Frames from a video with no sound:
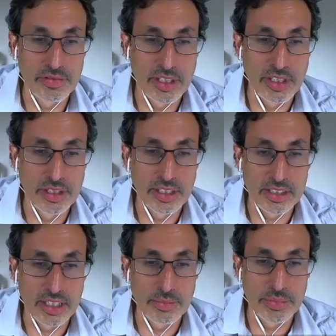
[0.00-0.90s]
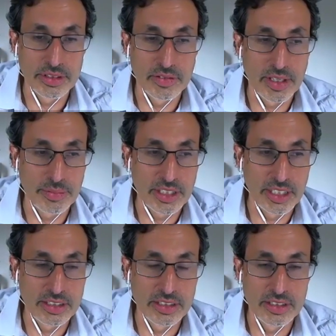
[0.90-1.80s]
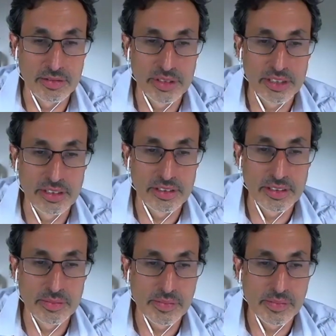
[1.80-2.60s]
favorite examples of applications of machine learning?